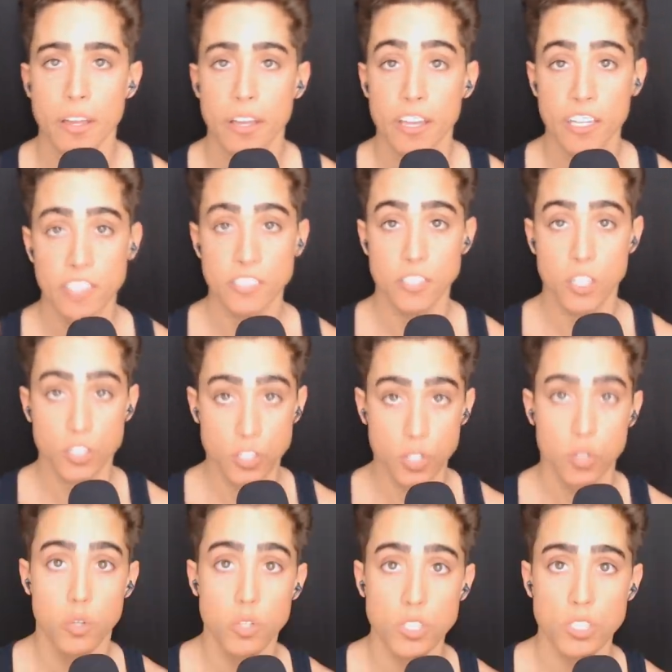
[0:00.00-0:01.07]
is a
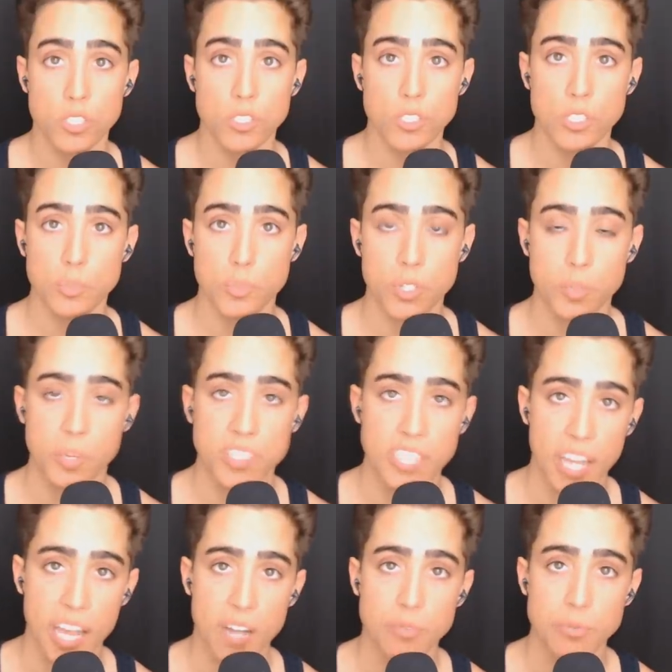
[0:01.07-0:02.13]
solution to pretty much
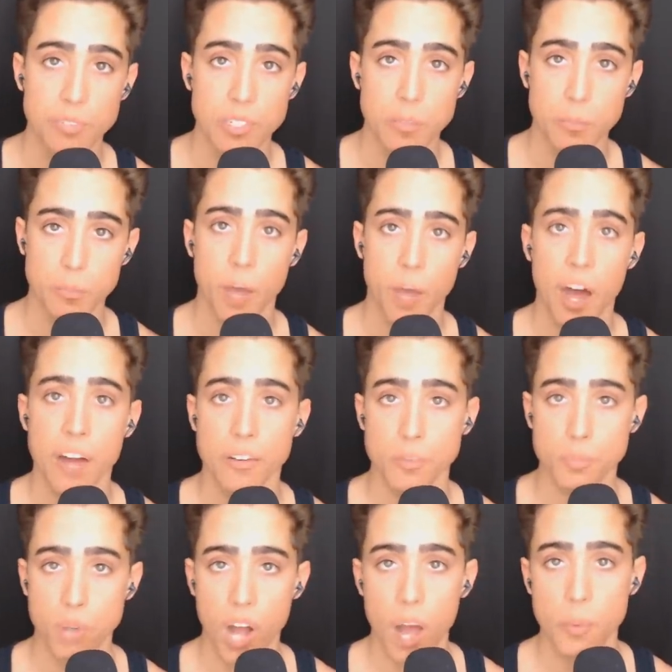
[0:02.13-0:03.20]
every modern
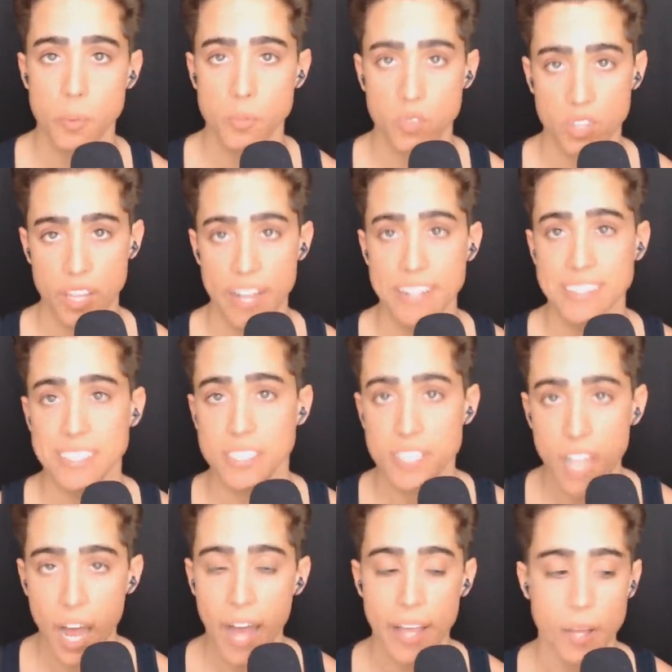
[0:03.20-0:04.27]
problem related to
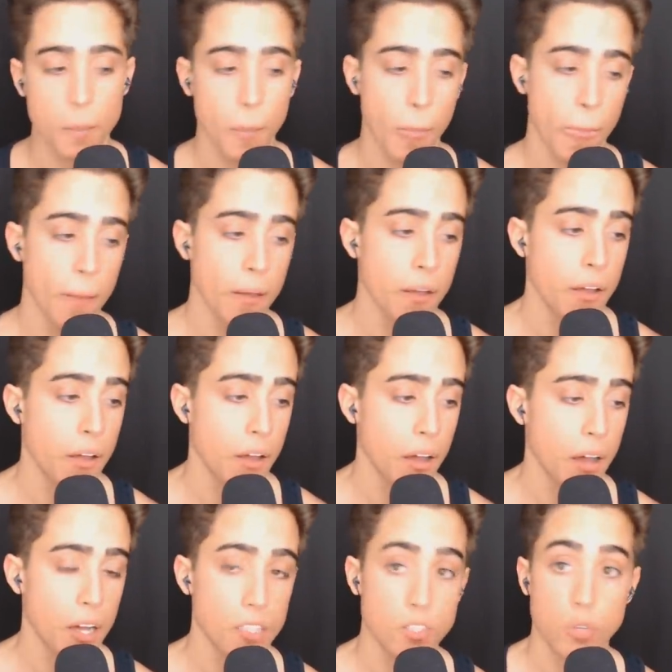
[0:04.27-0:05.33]
diet.
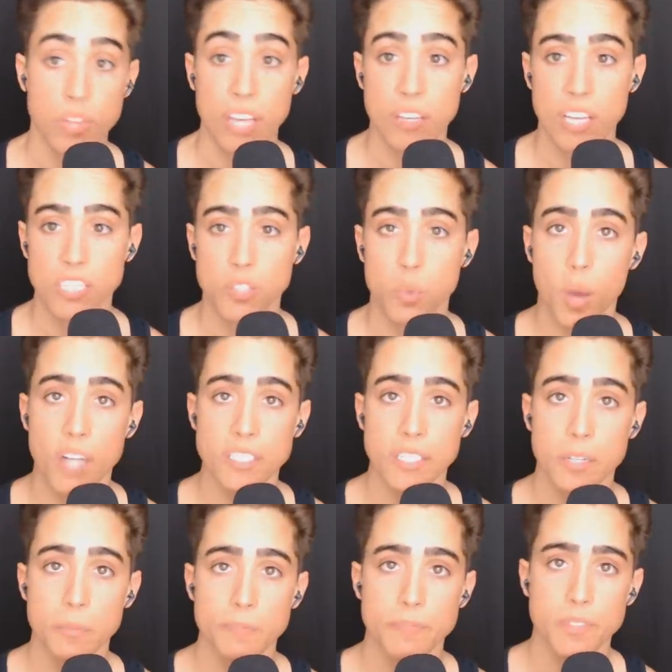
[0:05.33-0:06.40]
Uh, so thank you guys for
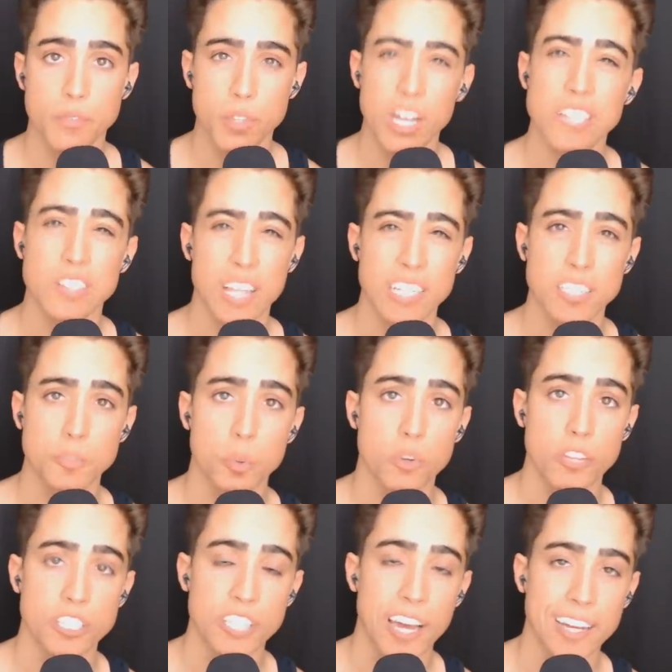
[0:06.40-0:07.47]
watching. If you guys would like to support
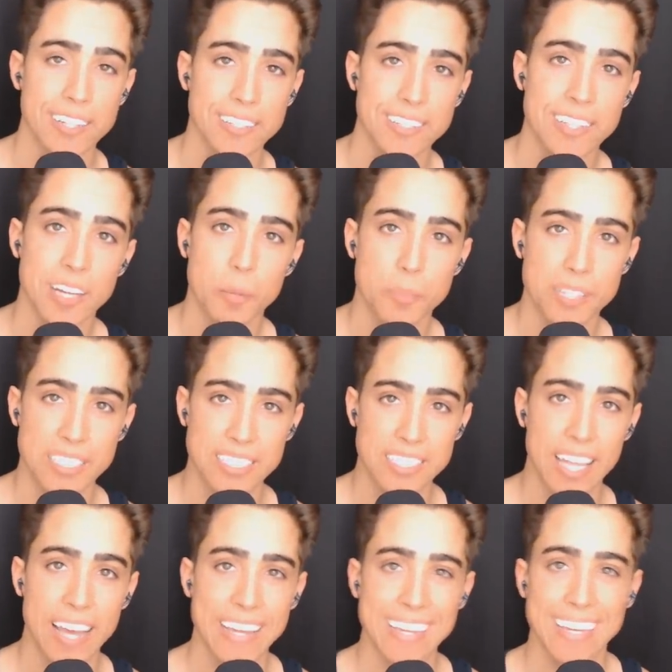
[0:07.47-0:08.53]
the channel, please
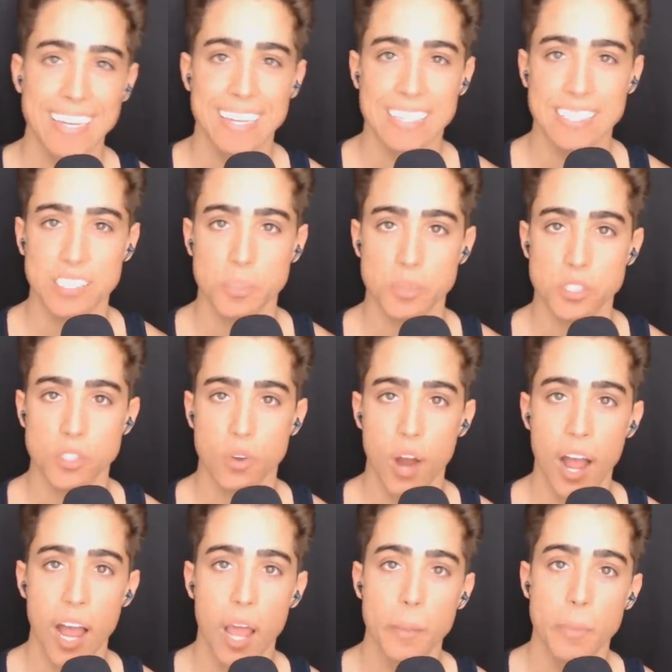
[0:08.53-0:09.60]
like,
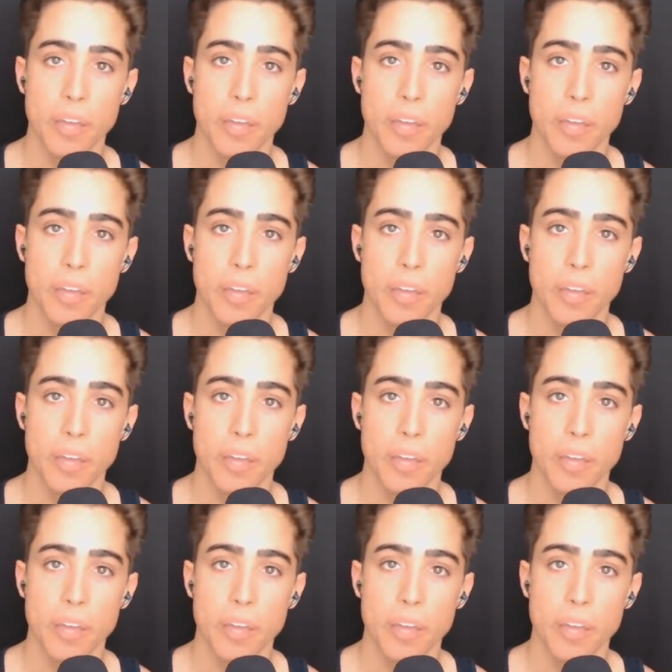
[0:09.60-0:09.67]
subscribe,